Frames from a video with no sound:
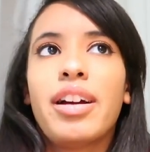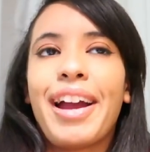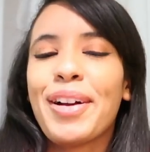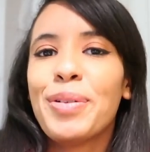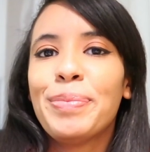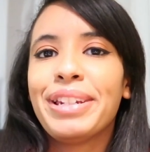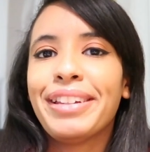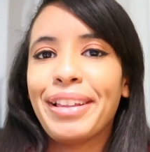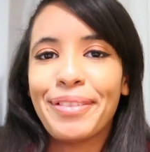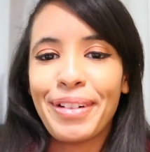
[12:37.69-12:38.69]
I opened
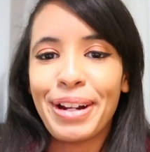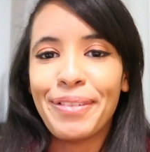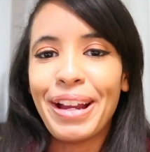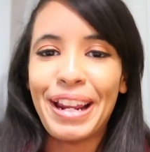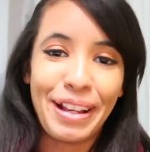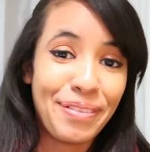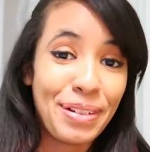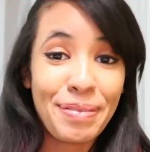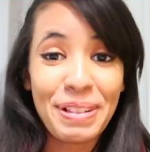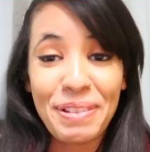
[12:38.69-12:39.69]
it like right away and I
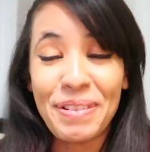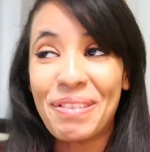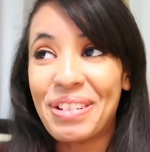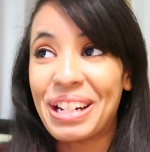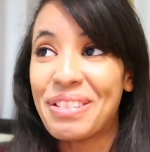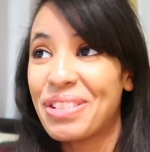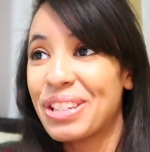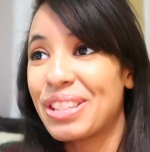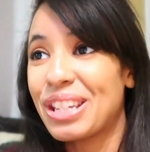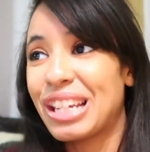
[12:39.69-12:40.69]
filmed myself opening it
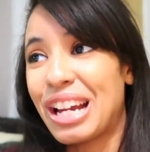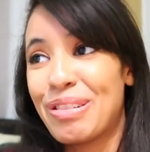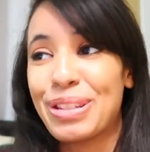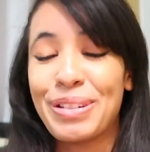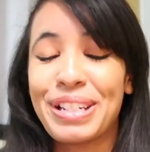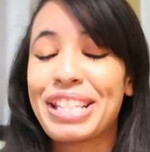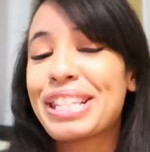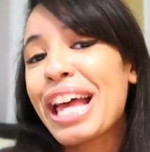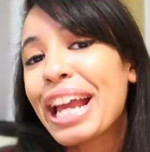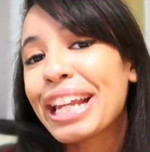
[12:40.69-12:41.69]
because I was so
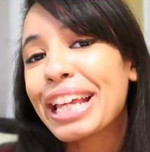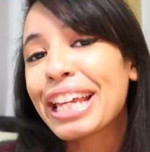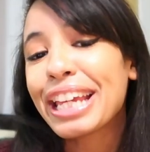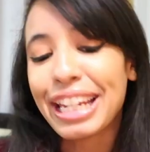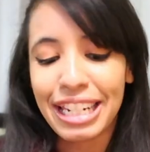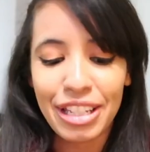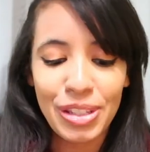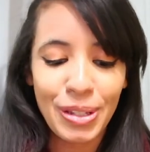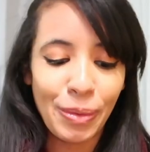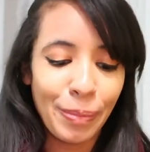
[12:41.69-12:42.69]
excited and it's
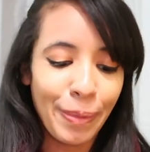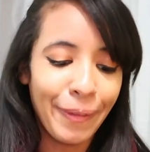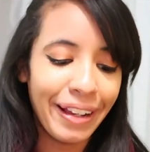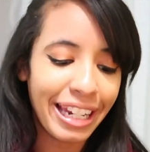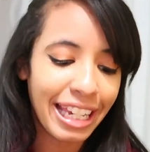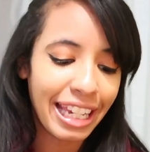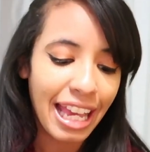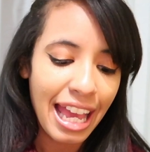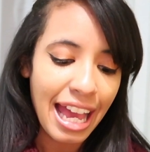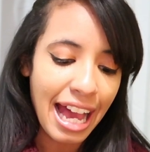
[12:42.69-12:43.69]
so pretty.
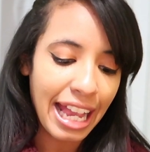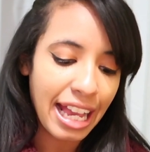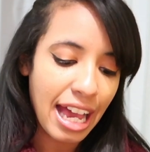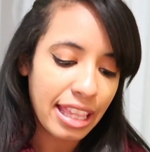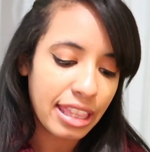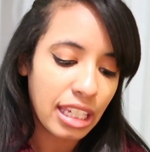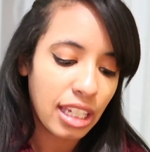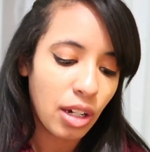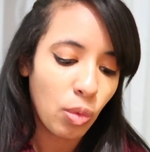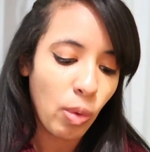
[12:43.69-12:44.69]
I got
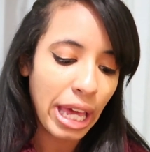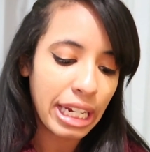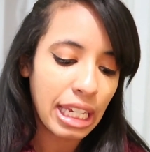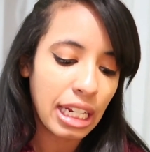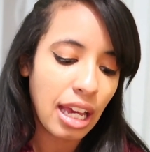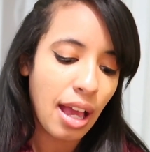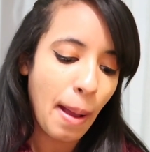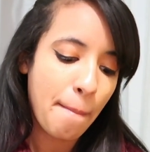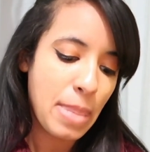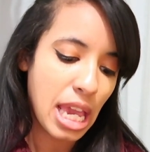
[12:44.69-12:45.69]
the wedding
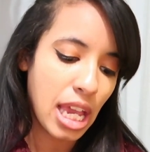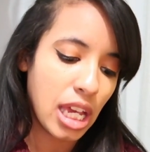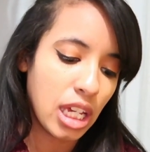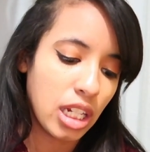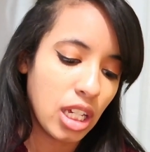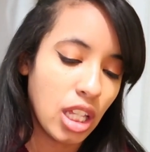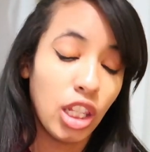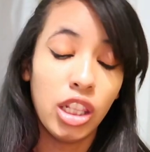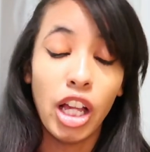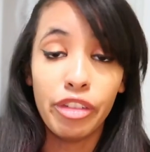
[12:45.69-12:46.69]
band
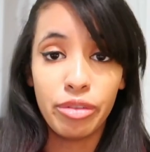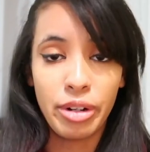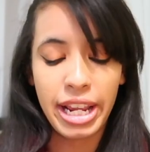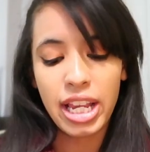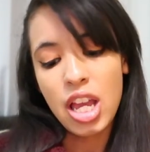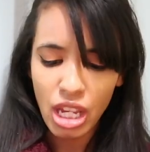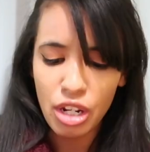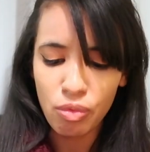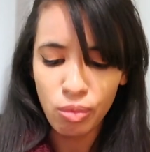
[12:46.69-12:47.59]
love ring in